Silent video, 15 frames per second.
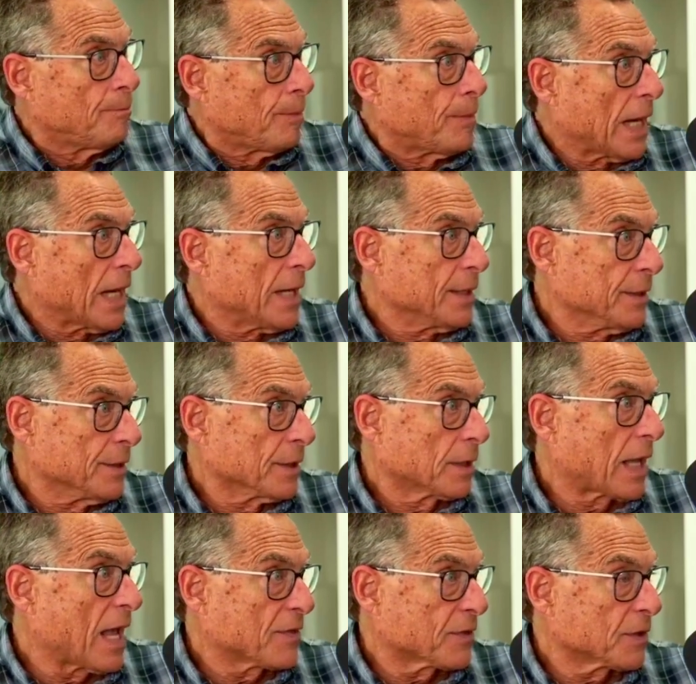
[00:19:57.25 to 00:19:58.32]
by the
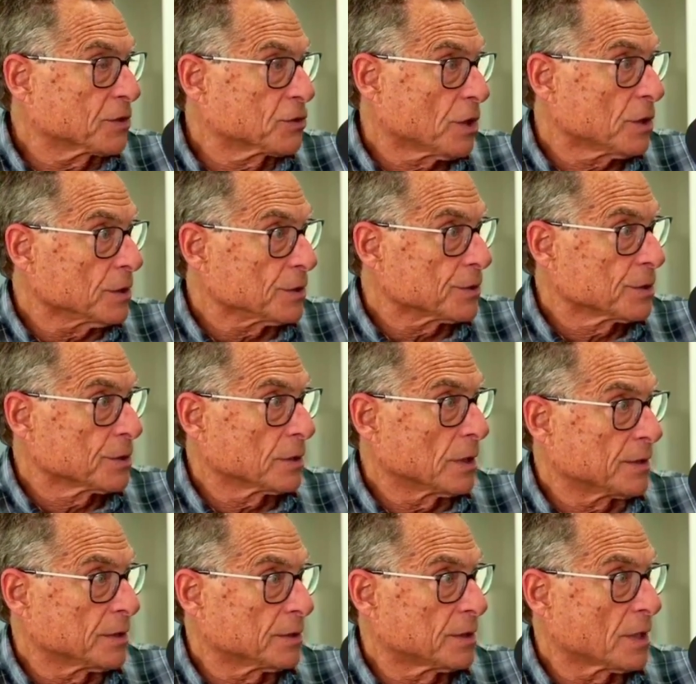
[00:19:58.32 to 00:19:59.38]
Catholic Church at
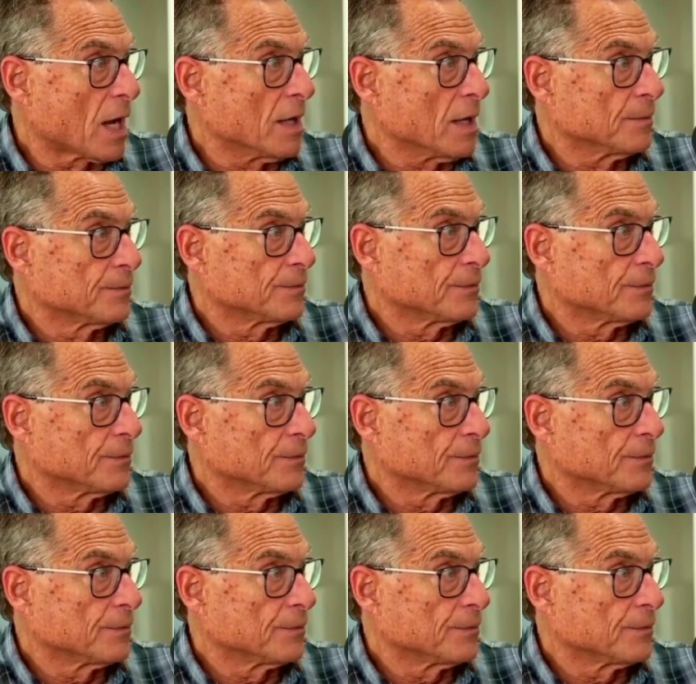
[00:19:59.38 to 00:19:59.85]
the time,